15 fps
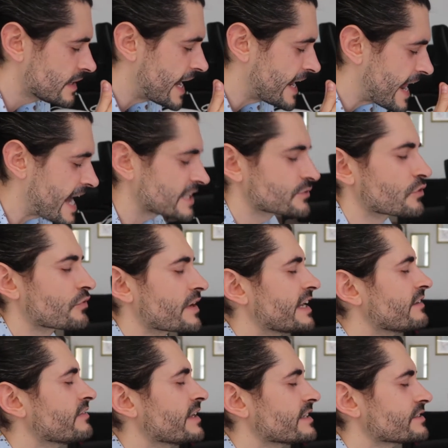and ask for
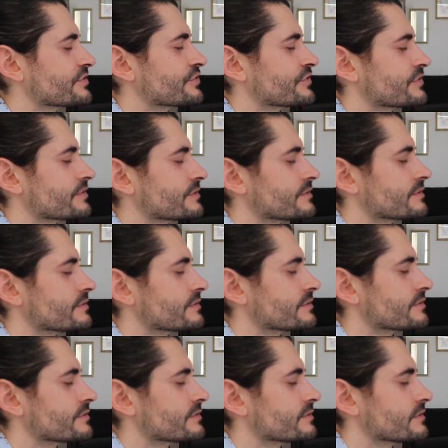forgiveness
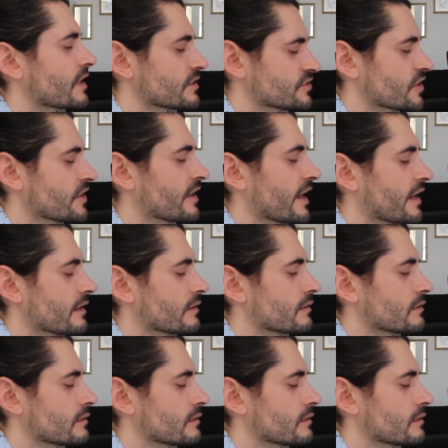on Sunday.